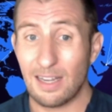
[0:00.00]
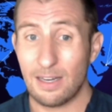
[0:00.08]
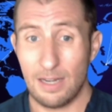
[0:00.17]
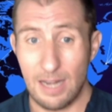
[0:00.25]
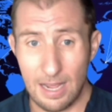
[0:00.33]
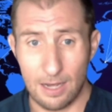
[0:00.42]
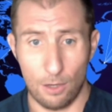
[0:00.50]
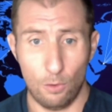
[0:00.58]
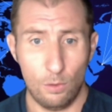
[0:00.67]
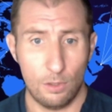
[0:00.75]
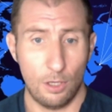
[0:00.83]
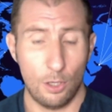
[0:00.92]
now
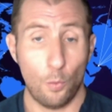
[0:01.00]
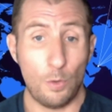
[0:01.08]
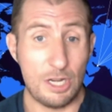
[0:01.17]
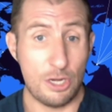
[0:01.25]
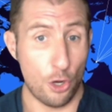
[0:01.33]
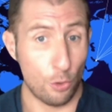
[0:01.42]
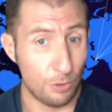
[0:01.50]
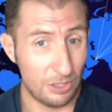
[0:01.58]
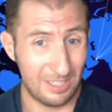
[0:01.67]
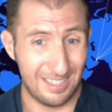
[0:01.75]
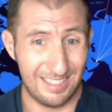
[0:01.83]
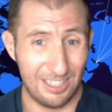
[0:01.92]
we know this
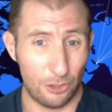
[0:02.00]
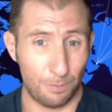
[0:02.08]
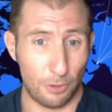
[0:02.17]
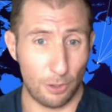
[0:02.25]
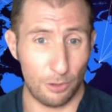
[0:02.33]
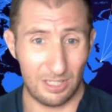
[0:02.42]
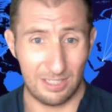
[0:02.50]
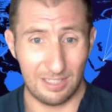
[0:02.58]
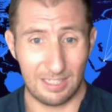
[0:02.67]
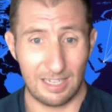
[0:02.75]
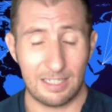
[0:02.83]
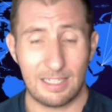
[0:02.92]
decision process is
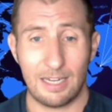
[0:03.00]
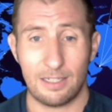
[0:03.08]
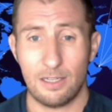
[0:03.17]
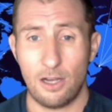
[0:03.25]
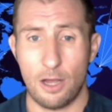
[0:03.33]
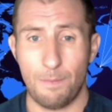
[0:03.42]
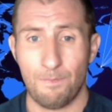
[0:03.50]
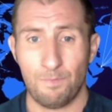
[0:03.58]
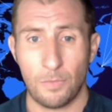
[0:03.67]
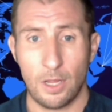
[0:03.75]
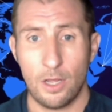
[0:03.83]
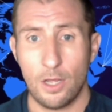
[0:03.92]
going to take time,
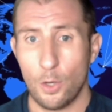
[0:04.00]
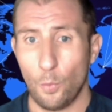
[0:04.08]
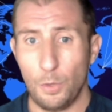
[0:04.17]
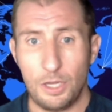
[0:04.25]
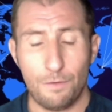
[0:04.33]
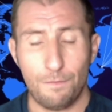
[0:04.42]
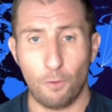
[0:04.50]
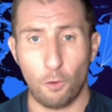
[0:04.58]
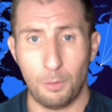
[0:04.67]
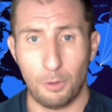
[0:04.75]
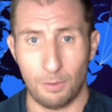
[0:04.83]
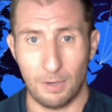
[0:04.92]
we can form
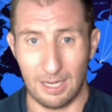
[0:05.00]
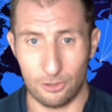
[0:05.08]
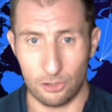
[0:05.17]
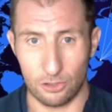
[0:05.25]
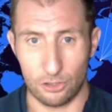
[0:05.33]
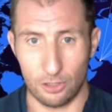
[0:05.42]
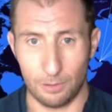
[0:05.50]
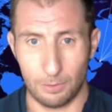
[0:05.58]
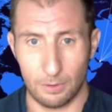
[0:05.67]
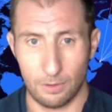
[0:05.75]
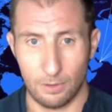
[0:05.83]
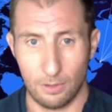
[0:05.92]
a relationship.
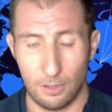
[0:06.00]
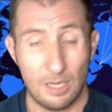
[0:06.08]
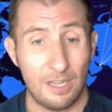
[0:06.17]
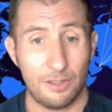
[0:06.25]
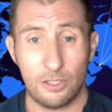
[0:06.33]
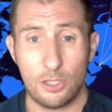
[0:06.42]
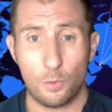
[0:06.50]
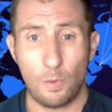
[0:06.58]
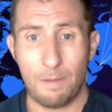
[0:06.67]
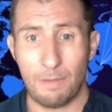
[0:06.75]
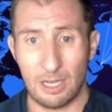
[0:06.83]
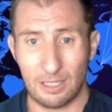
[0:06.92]
This is
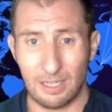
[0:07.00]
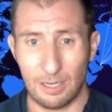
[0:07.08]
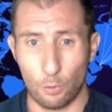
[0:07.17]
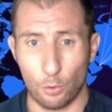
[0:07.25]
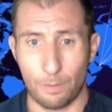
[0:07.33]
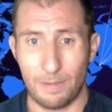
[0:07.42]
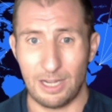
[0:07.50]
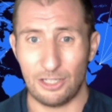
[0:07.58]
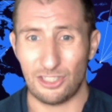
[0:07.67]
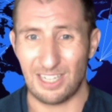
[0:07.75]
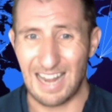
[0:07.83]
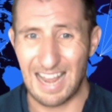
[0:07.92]
where marketing
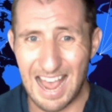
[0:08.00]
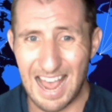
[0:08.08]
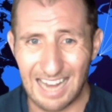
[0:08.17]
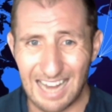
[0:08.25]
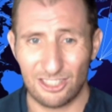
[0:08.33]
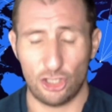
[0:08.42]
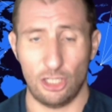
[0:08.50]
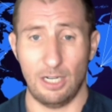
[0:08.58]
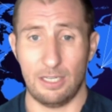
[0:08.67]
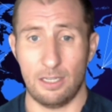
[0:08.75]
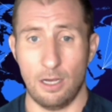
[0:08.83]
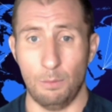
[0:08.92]
automation actually
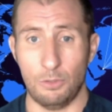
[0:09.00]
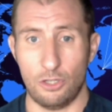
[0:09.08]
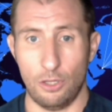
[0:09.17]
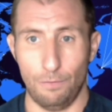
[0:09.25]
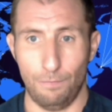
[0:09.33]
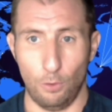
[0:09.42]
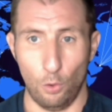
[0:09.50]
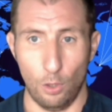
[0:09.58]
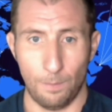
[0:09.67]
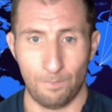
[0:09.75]
comes to the fore.